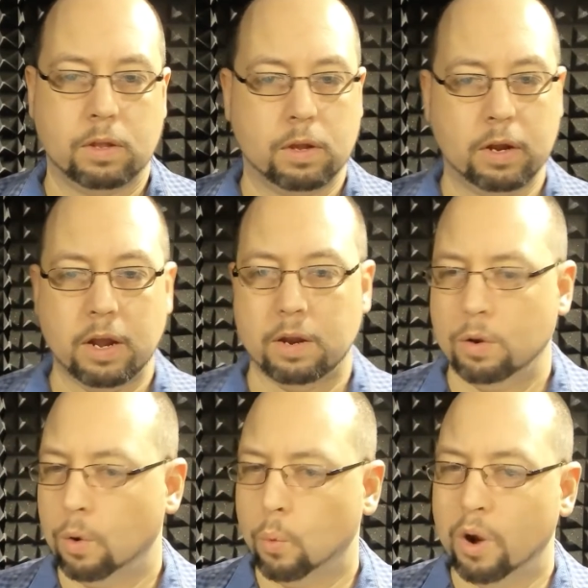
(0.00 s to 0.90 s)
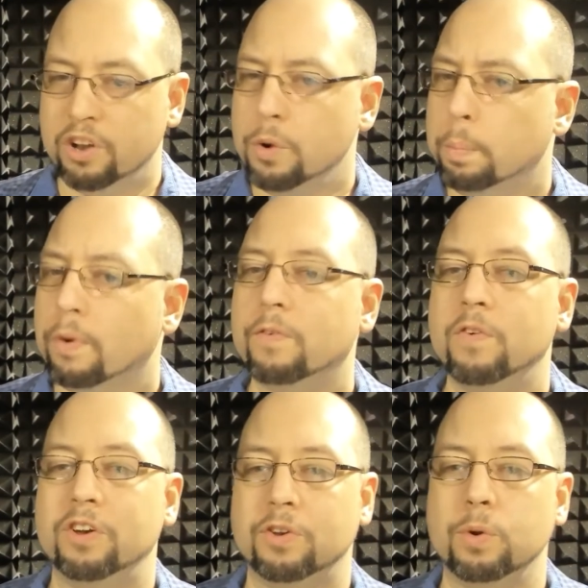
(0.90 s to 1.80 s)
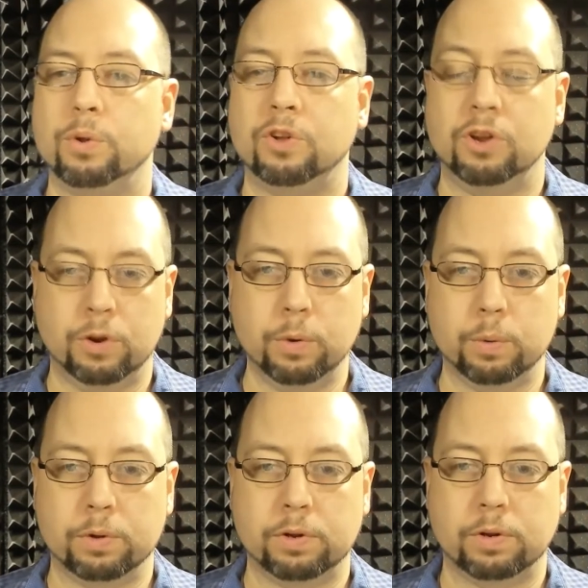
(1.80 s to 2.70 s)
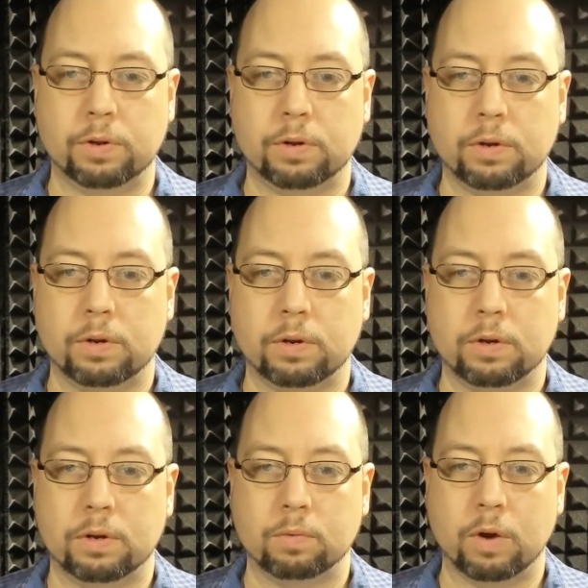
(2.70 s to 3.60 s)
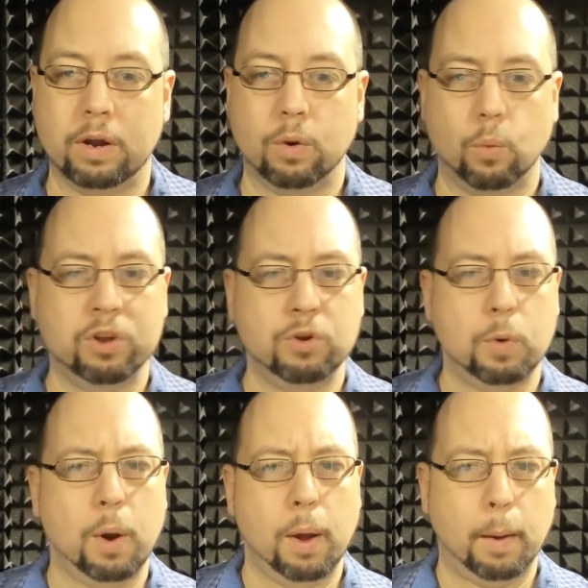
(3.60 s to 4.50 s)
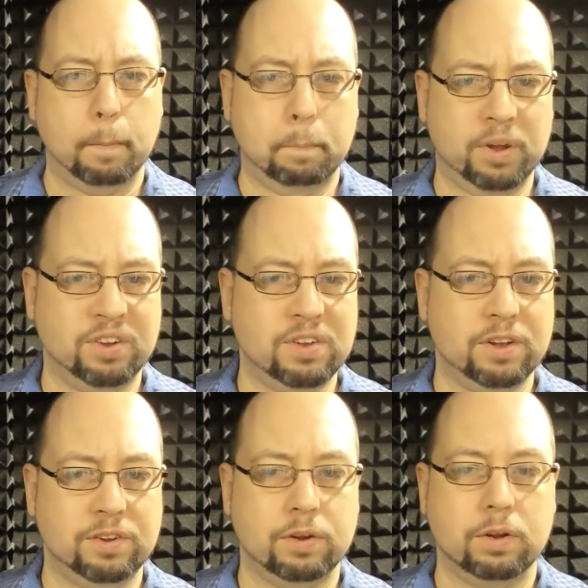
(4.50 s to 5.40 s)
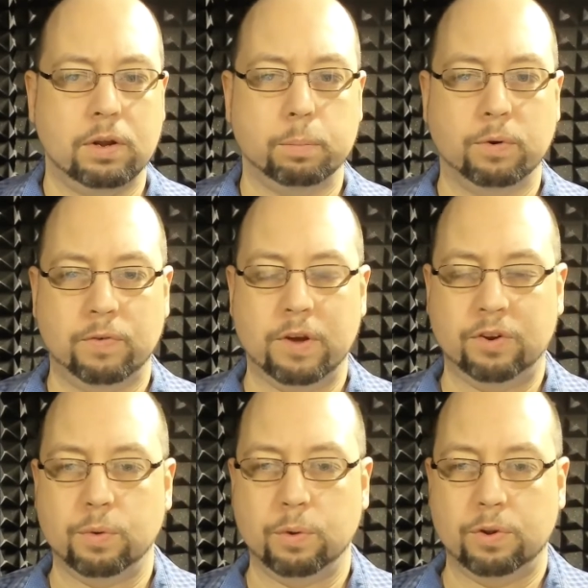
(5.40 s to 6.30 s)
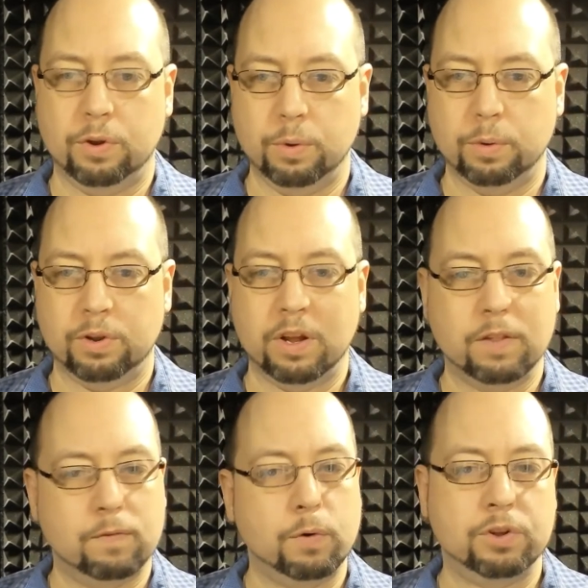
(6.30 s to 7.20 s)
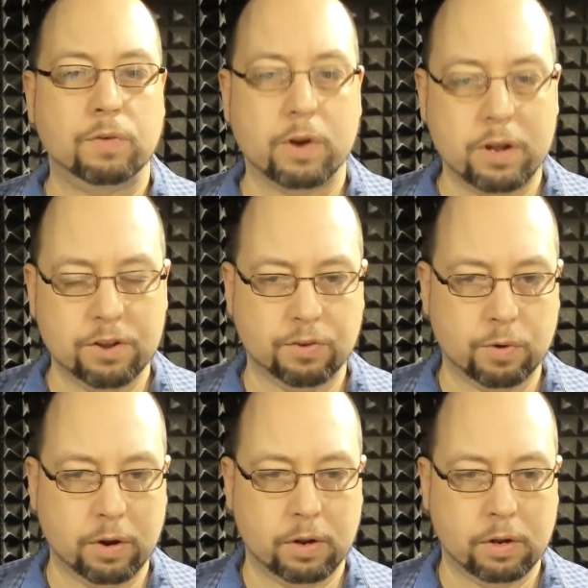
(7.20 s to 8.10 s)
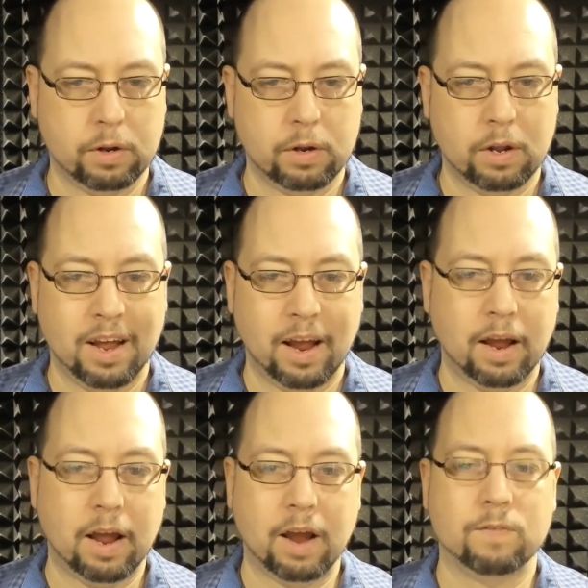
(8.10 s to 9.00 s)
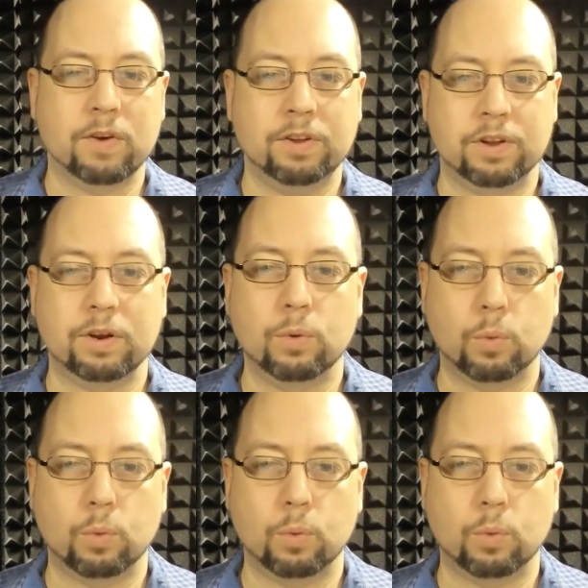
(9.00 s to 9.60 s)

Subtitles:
Again, what do professionals use, right? What do business professionals use in the voiceover industry? Every single